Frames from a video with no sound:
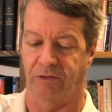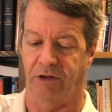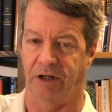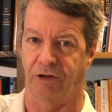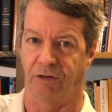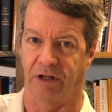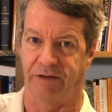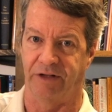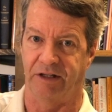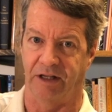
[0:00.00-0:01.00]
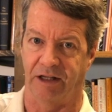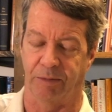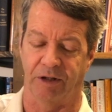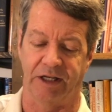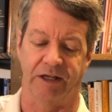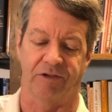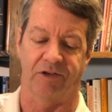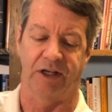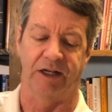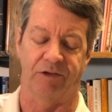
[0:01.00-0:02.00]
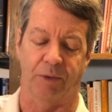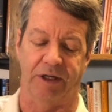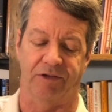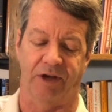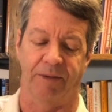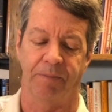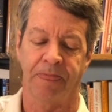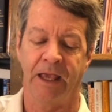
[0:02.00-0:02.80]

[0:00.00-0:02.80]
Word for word: you know, you're living deliberately in sin is what he's saying.